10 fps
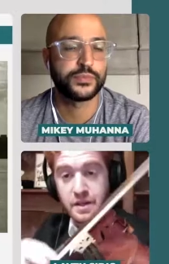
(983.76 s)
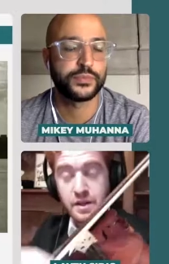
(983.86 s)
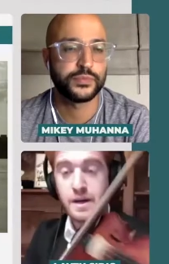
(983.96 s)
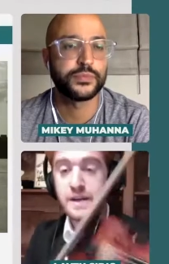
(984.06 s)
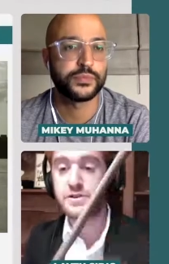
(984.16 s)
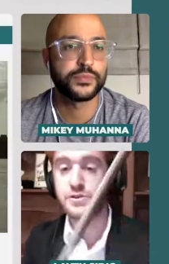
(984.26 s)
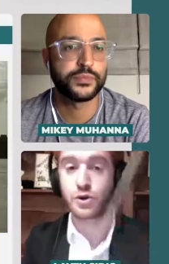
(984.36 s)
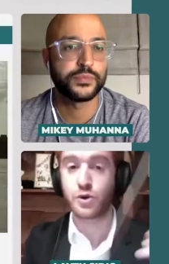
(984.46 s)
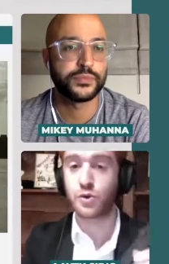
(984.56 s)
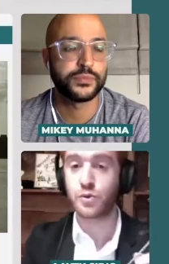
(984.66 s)
Speaker 1: right
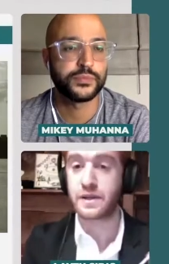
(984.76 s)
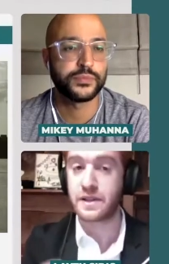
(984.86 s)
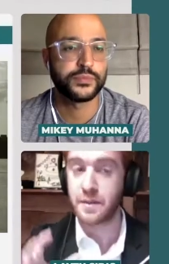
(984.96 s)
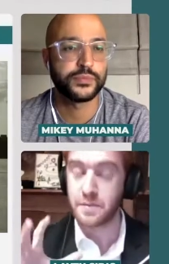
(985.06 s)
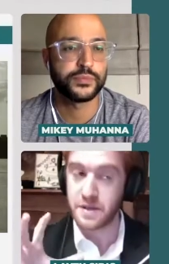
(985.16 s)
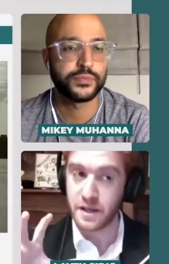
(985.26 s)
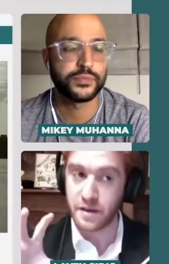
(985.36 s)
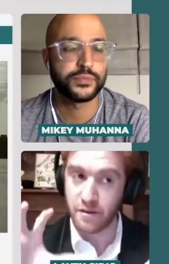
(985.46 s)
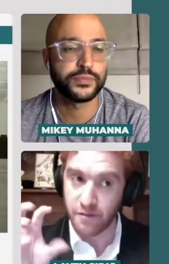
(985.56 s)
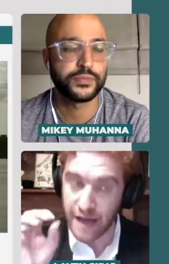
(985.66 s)
so the
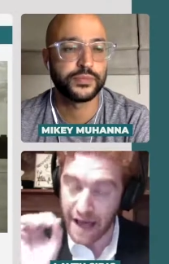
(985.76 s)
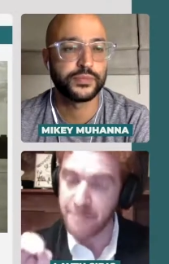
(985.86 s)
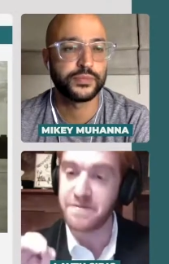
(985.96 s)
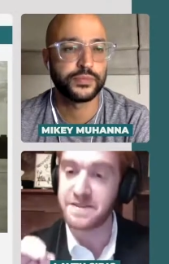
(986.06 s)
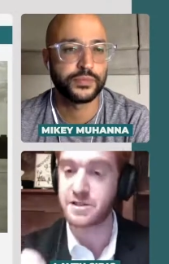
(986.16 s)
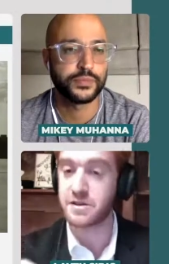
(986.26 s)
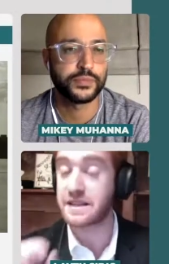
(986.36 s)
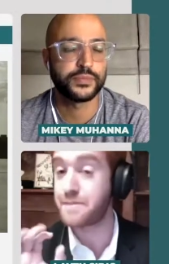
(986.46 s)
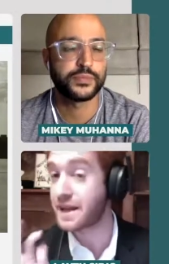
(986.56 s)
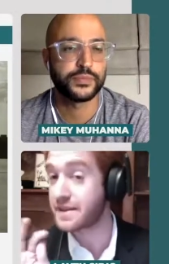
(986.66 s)
the emphasis on
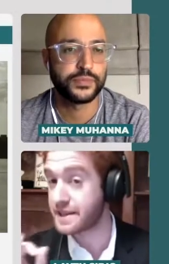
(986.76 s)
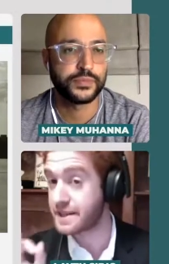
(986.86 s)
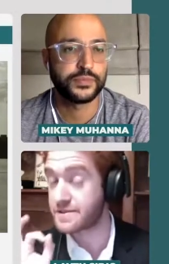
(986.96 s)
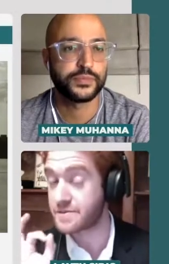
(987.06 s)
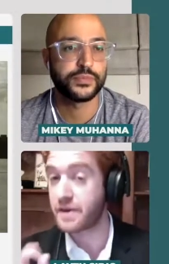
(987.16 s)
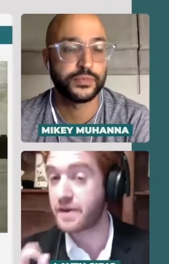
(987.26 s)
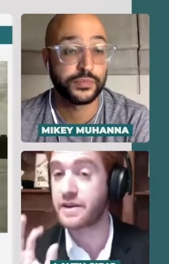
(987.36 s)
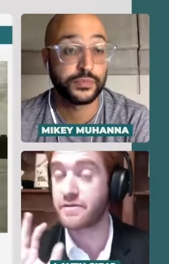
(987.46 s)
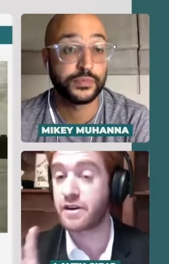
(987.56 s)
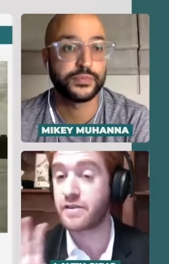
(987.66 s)
the melody is
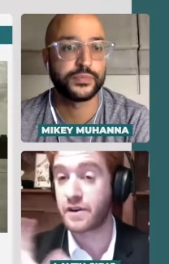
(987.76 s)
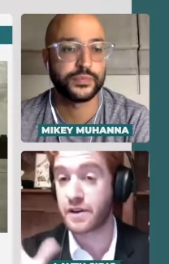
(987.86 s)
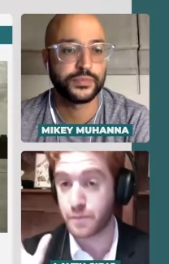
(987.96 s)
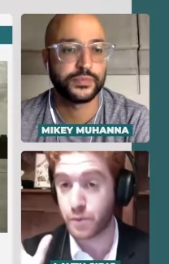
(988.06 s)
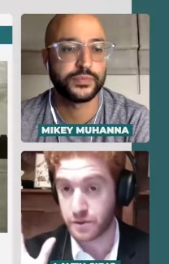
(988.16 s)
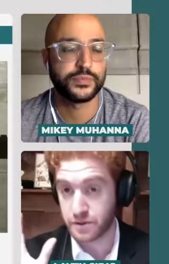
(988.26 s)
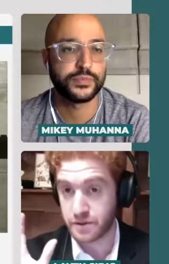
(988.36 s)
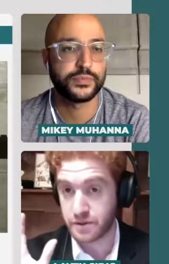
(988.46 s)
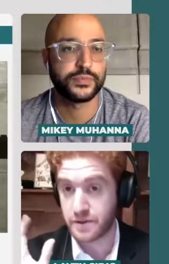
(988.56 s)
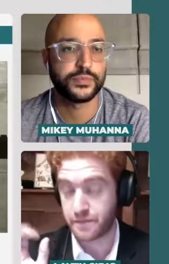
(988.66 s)
very very very
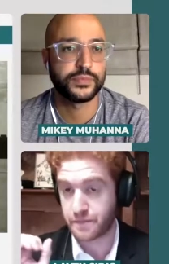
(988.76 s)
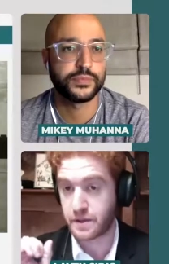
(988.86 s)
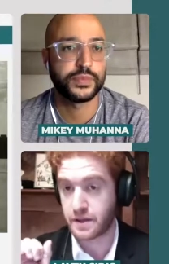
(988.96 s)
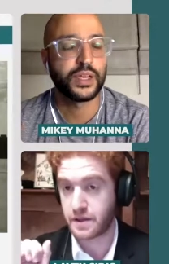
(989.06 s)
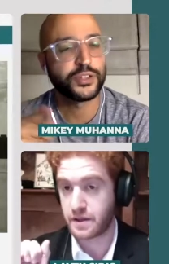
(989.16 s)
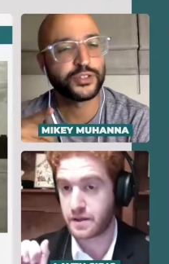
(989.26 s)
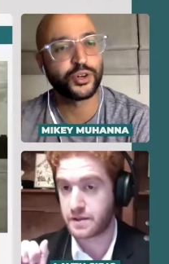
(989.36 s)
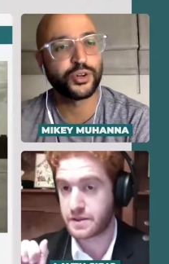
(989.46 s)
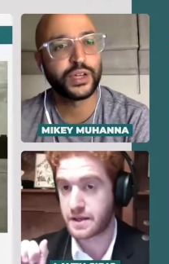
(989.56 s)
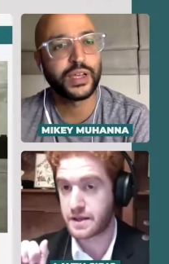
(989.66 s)
important uh,
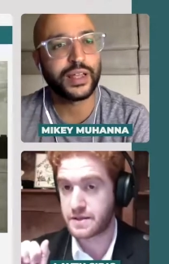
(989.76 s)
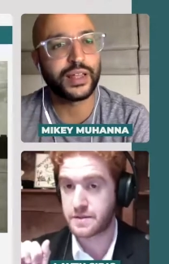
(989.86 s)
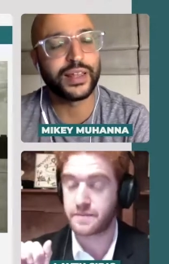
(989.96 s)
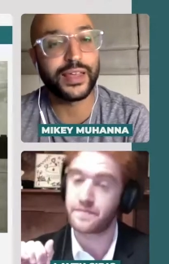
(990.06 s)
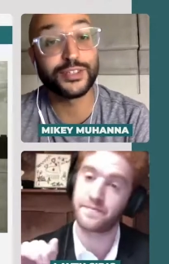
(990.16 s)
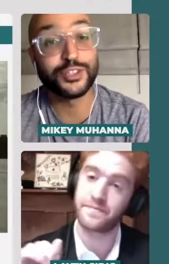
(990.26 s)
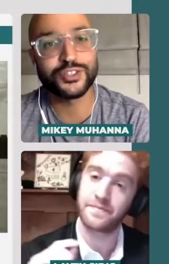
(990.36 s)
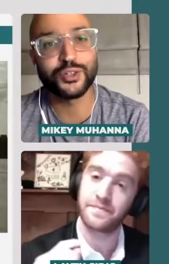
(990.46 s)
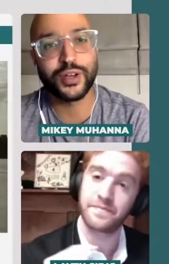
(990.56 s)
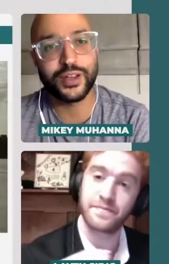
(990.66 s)
Speaker 2: so Layth,
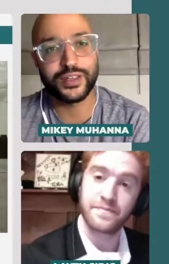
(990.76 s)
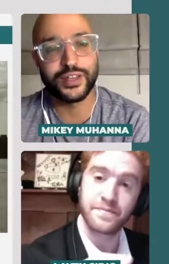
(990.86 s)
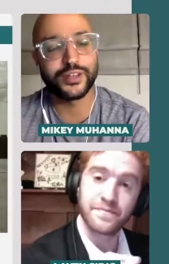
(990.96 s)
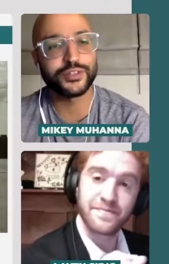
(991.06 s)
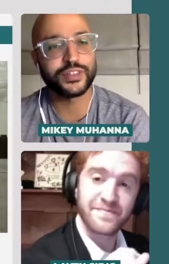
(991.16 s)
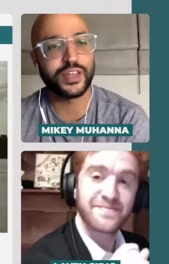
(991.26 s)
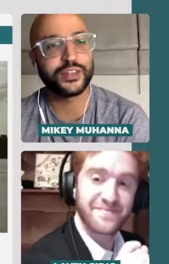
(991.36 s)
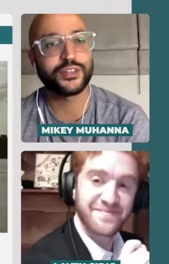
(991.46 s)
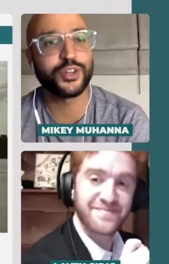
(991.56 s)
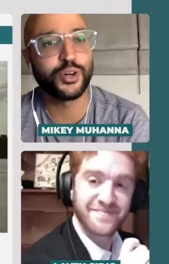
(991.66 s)
just so I can
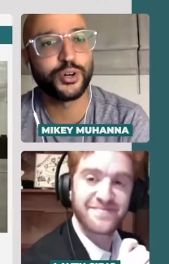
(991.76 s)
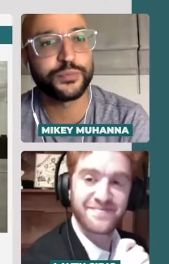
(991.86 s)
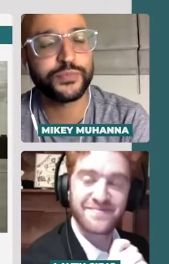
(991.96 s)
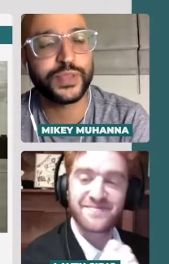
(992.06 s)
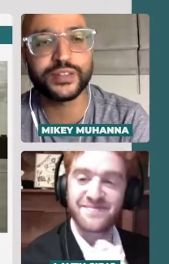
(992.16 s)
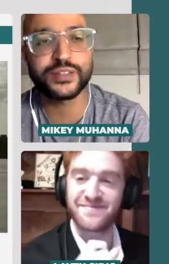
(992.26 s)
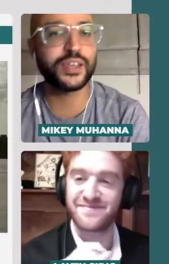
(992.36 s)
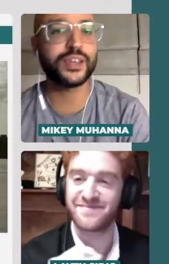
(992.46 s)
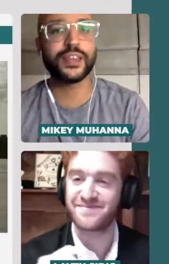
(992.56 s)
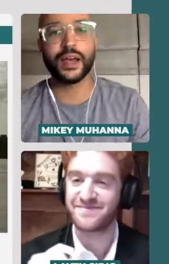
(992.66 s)
understand. So let's
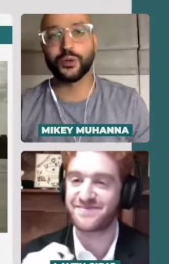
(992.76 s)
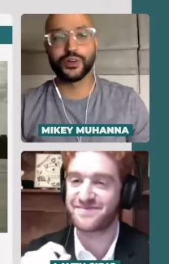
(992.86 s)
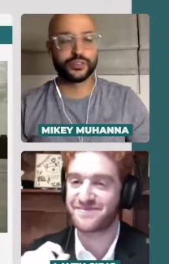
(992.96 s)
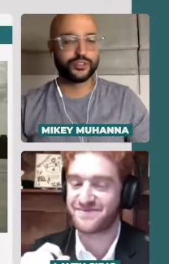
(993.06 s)
say that was